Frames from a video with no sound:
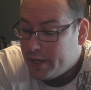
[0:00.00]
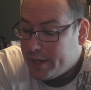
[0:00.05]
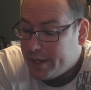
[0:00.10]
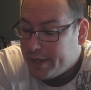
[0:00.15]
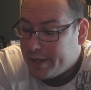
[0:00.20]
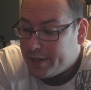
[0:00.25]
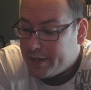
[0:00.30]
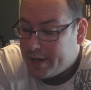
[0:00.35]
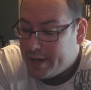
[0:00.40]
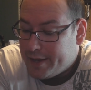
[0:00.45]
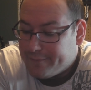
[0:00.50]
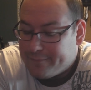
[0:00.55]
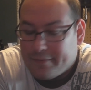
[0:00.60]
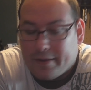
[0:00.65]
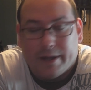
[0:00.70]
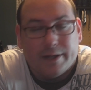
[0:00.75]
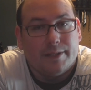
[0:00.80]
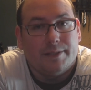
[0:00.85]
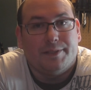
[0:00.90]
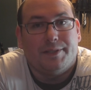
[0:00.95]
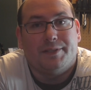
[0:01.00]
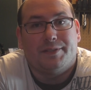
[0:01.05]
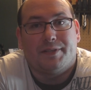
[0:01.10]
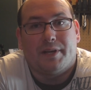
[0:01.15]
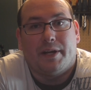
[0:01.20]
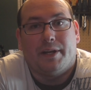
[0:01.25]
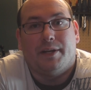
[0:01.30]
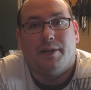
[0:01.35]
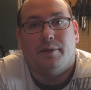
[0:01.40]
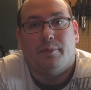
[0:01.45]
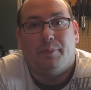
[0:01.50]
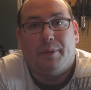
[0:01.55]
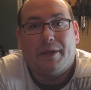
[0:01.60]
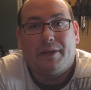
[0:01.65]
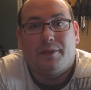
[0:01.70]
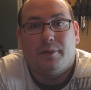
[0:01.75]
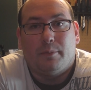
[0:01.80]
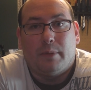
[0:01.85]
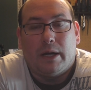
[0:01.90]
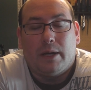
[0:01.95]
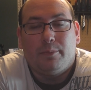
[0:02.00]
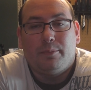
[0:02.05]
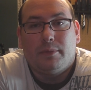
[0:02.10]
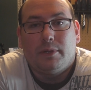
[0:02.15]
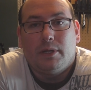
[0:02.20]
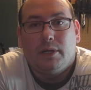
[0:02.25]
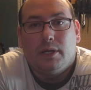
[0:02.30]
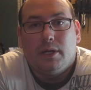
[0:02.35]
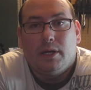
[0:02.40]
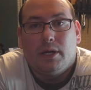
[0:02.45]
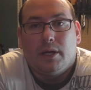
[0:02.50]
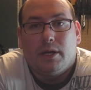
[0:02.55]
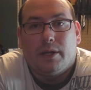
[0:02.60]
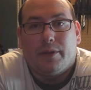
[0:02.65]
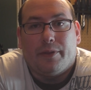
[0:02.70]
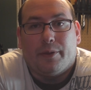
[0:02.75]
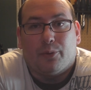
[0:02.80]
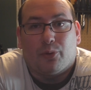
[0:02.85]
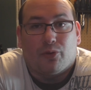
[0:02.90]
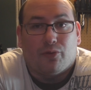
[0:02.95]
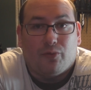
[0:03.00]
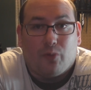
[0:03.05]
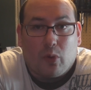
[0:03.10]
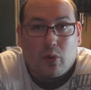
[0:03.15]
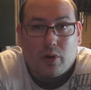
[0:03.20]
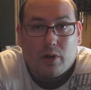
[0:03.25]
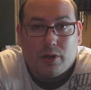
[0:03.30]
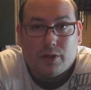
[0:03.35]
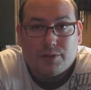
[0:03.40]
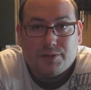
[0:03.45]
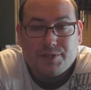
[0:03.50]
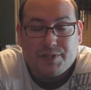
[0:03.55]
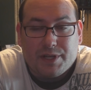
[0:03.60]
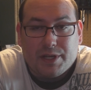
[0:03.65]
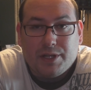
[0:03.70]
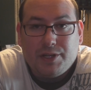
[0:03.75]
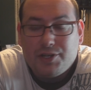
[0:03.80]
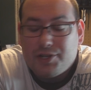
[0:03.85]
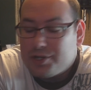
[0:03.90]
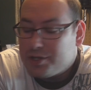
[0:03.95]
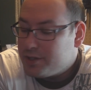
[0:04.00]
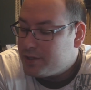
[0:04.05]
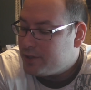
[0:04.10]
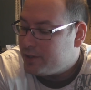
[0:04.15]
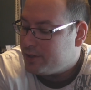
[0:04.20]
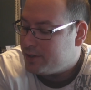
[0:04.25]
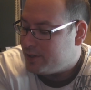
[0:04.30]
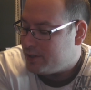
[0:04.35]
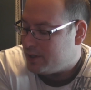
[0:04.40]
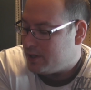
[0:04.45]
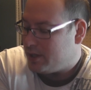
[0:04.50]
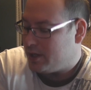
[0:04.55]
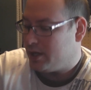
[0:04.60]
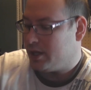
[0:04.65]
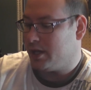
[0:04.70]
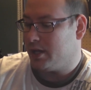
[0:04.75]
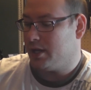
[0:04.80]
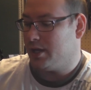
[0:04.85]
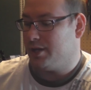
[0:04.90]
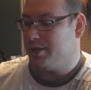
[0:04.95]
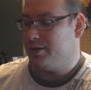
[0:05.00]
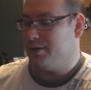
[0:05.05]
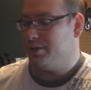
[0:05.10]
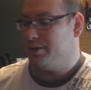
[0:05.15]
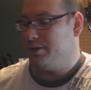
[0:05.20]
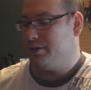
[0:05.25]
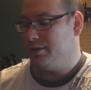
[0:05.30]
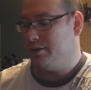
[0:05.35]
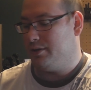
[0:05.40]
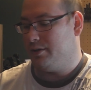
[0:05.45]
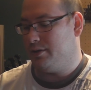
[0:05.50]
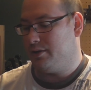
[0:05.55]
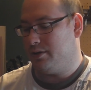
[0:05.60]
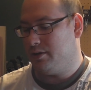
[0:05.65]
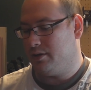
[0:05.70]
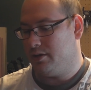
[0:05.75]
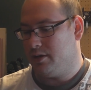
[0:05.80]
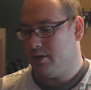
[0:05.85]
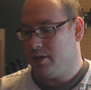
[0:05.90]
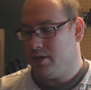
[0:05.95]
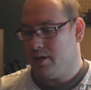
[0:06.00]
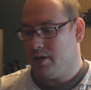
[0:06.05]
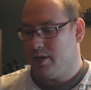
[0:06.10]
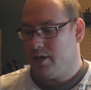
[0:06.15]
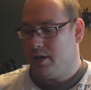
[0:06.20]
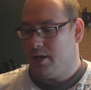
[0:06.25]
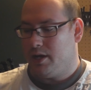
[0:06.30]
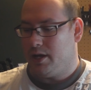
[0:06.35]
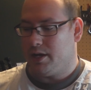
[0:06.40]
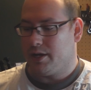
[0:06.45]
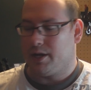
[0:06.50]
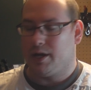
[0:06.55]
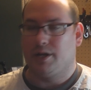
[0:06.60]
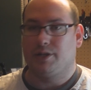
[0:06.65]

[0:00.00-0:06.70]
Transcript: And I finally decided to pick them up. They were $4 each, and I